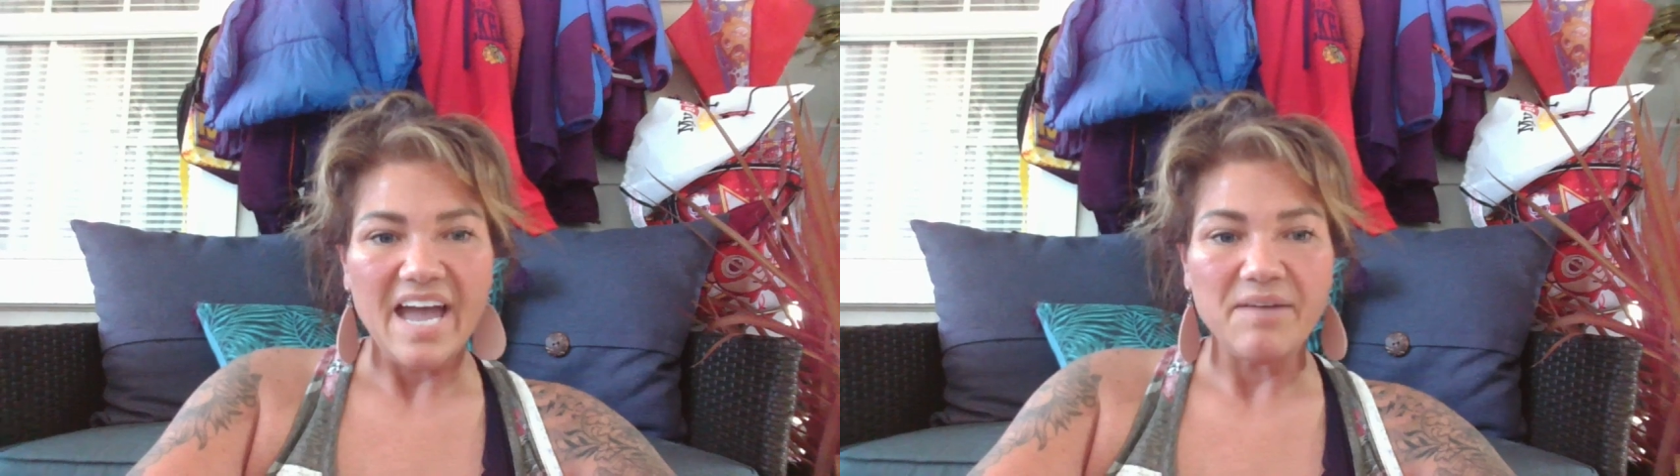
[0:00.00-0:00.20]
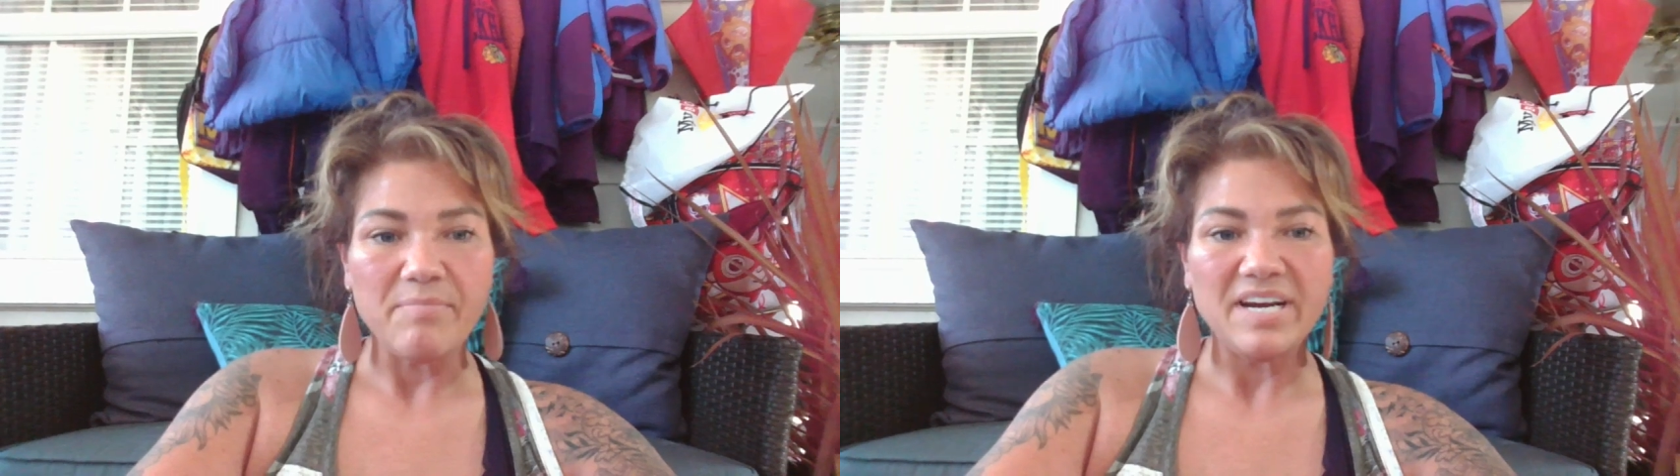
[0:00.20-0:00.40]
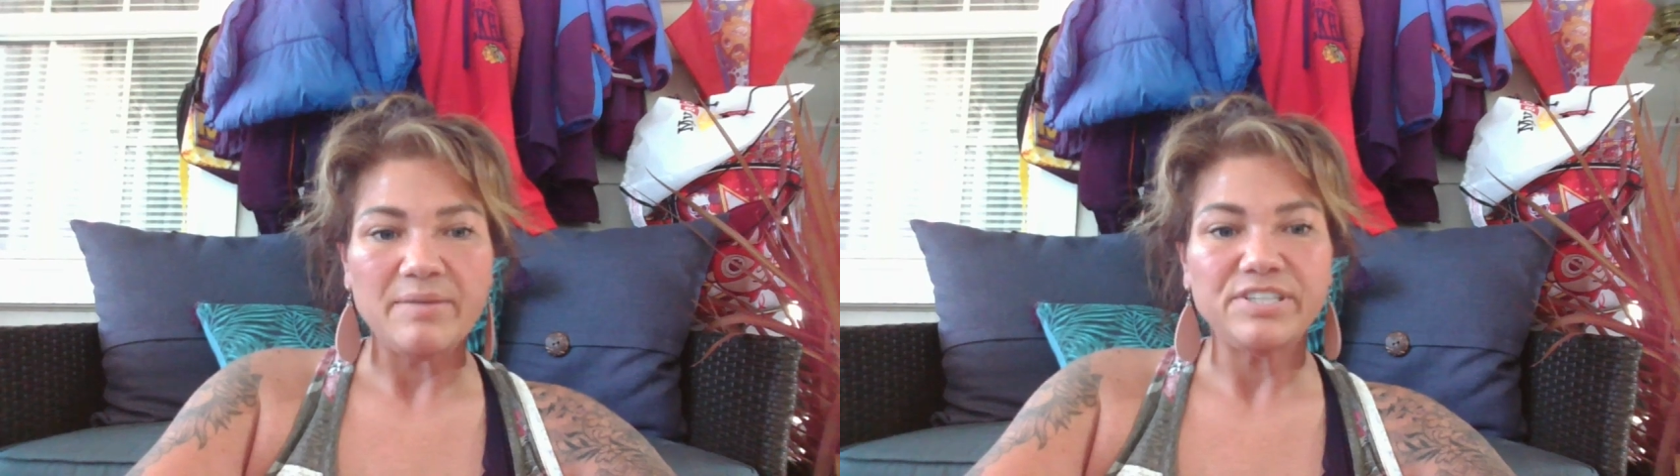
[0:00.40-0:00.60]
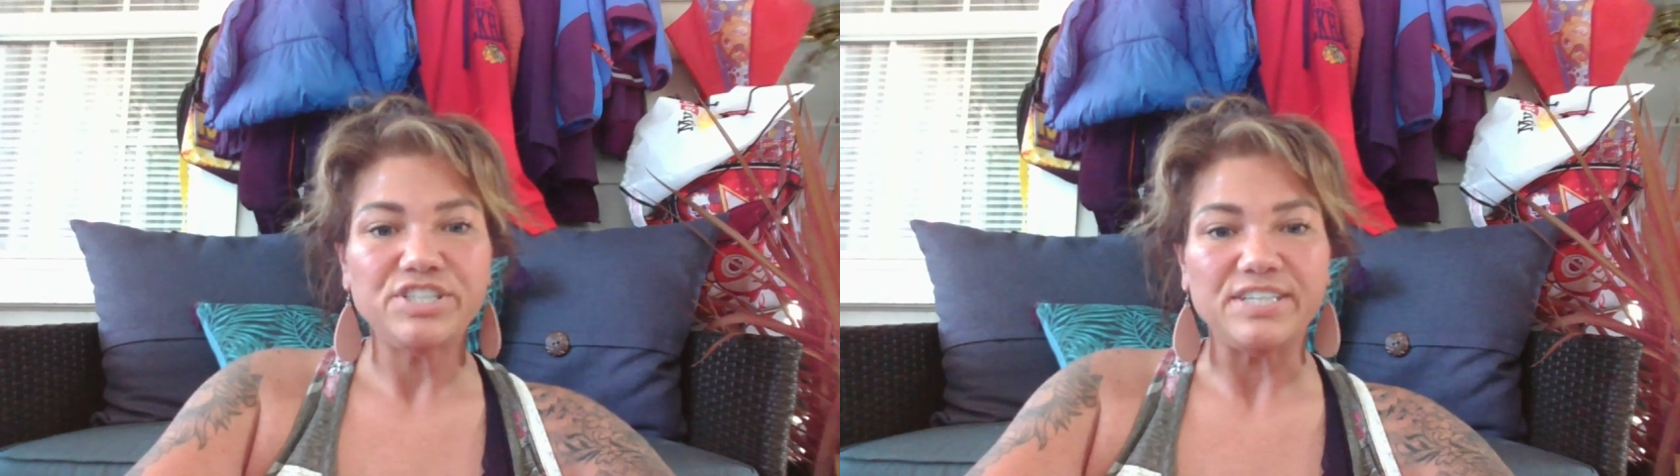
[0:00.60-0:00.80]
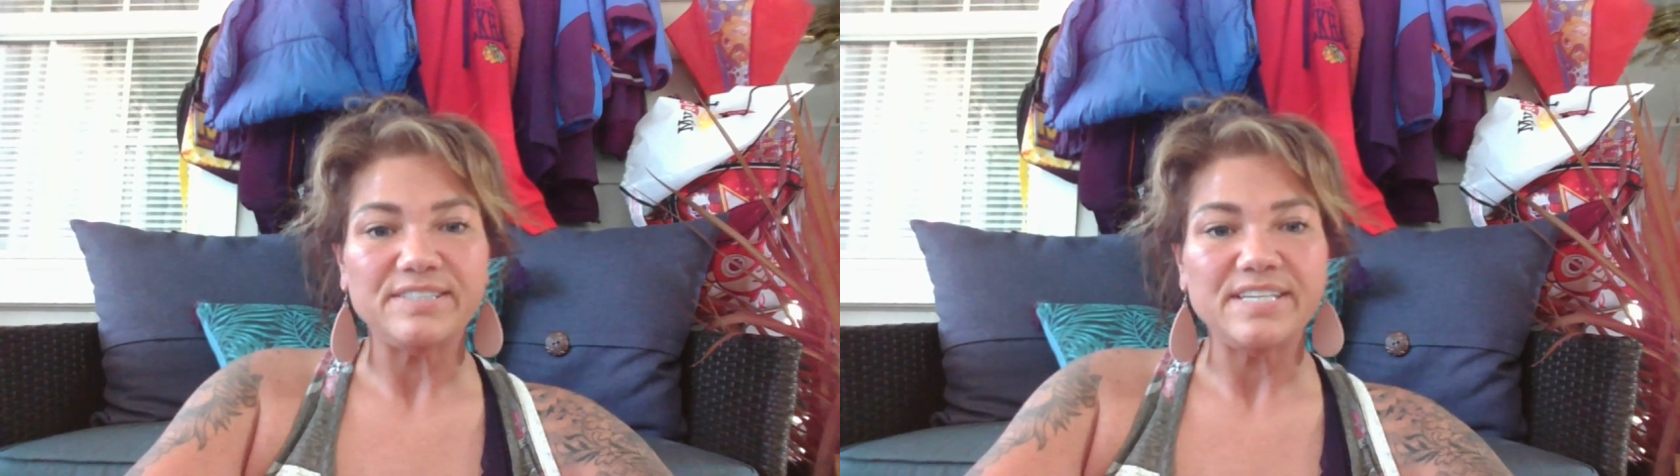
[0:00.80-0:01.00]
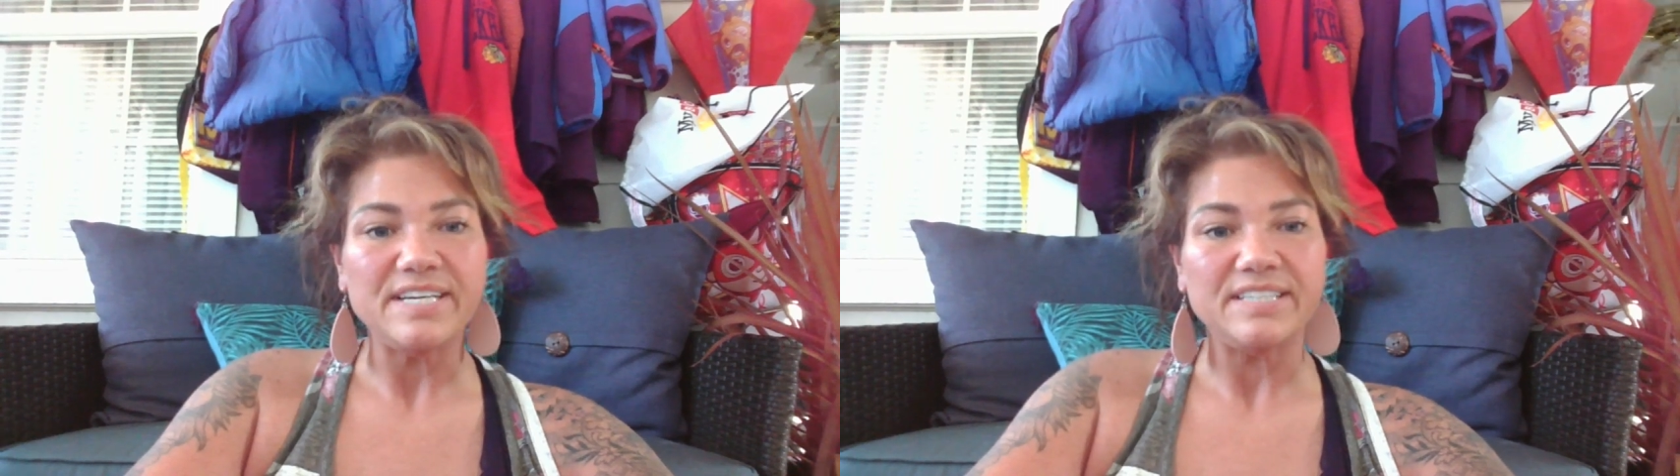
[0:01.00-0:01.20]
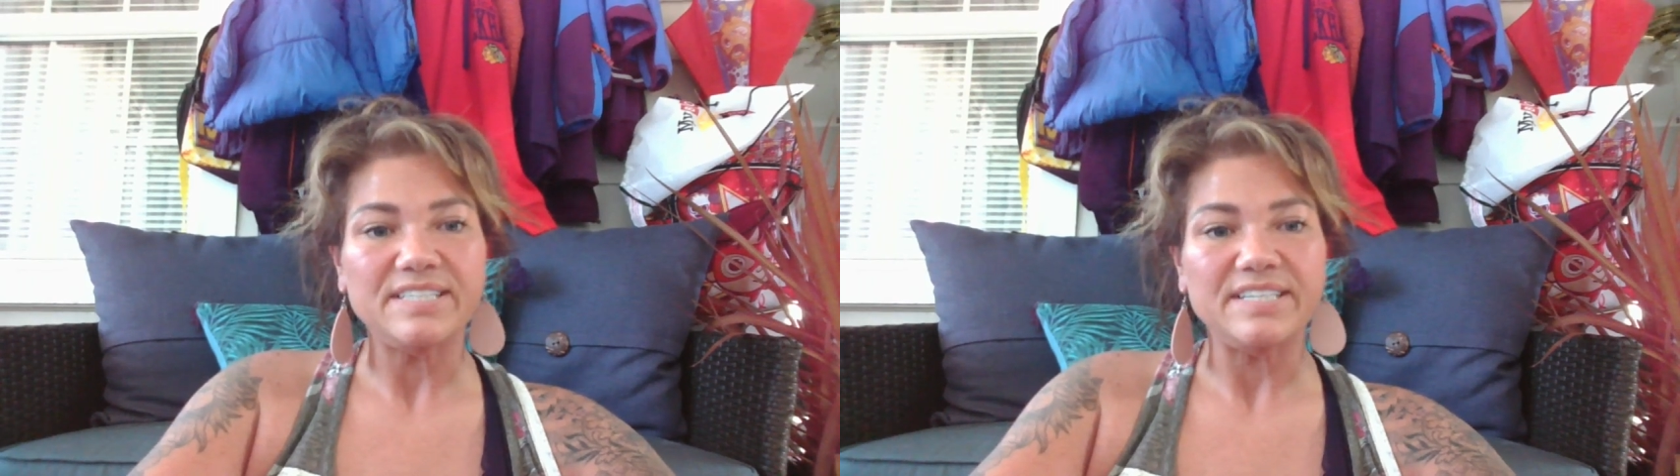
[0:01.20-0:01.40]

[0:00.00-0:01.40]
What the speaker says: Hi, my name is Chelsea, and